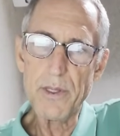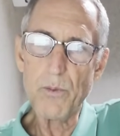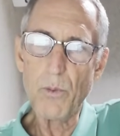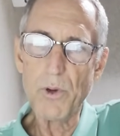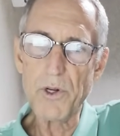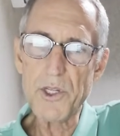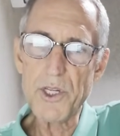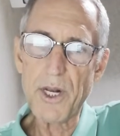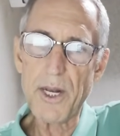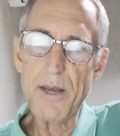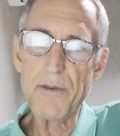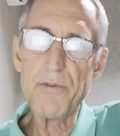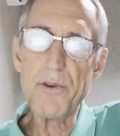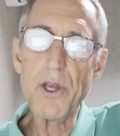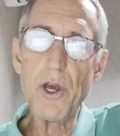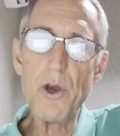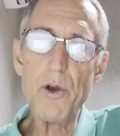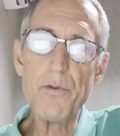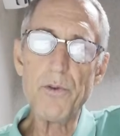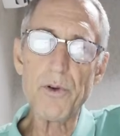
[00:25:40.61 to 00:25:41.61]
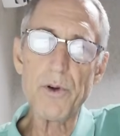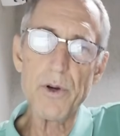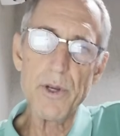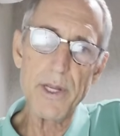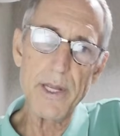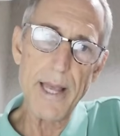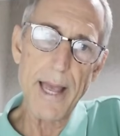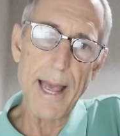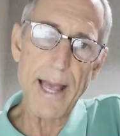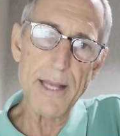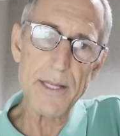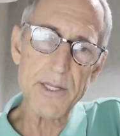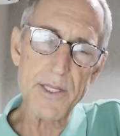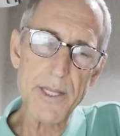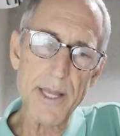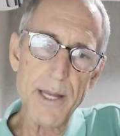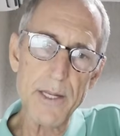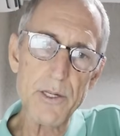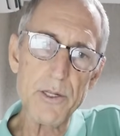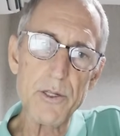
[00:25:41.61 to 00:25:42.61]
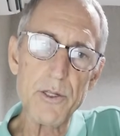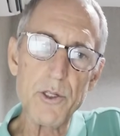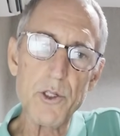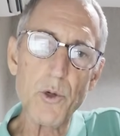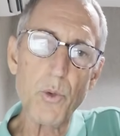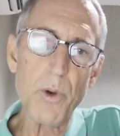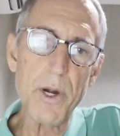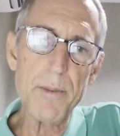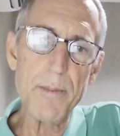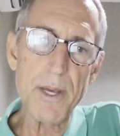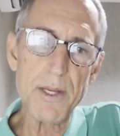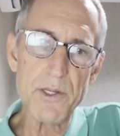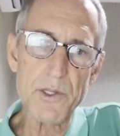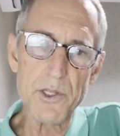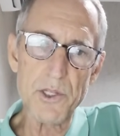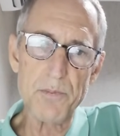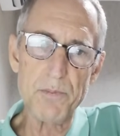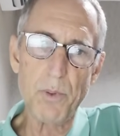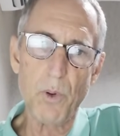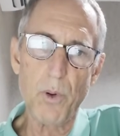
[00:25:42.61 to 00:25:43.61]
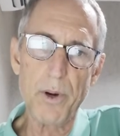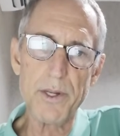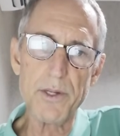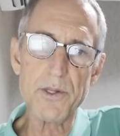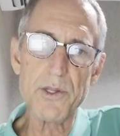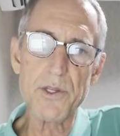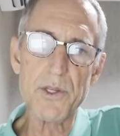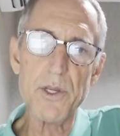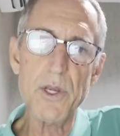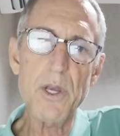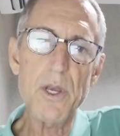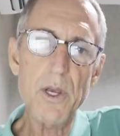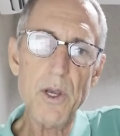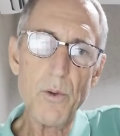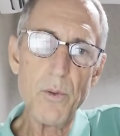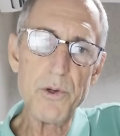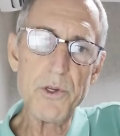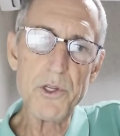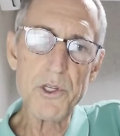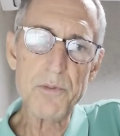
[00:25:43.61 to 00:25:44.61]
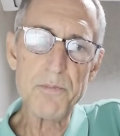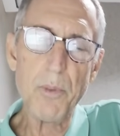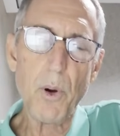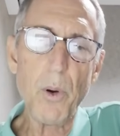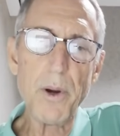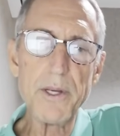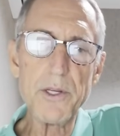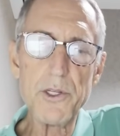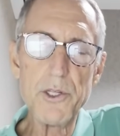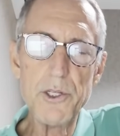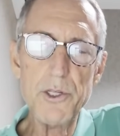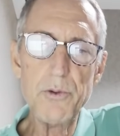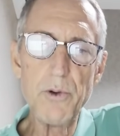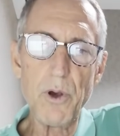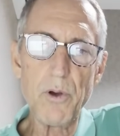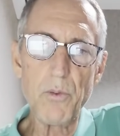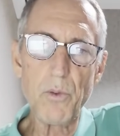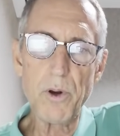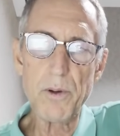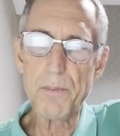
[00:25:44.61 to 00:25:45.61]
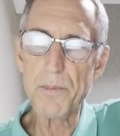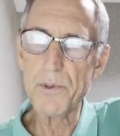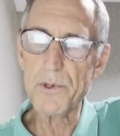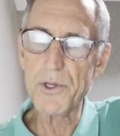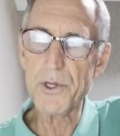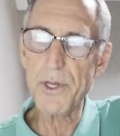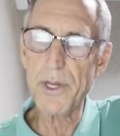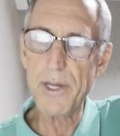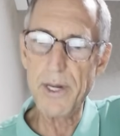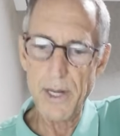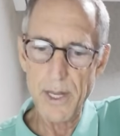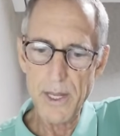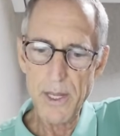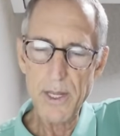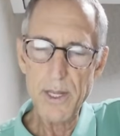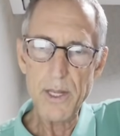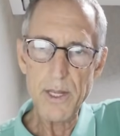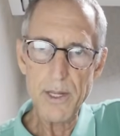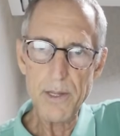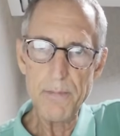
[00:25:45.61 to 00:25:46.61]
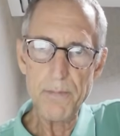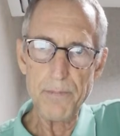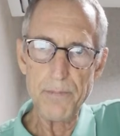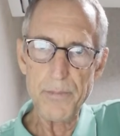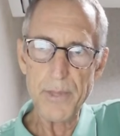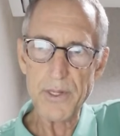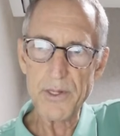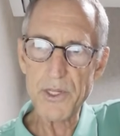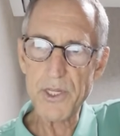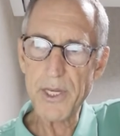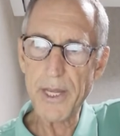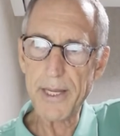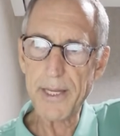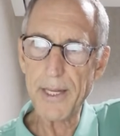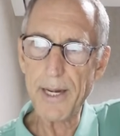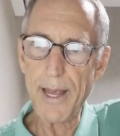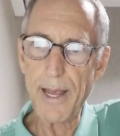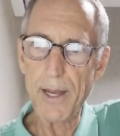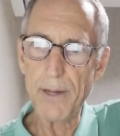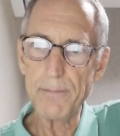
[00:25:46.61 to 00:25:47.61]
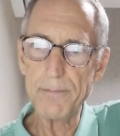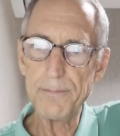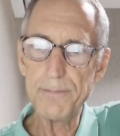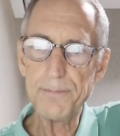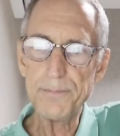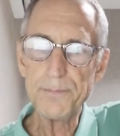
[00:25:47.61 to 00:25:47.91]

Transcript: What's left over has that 20 basis points, which is 0.201%, that's taken out.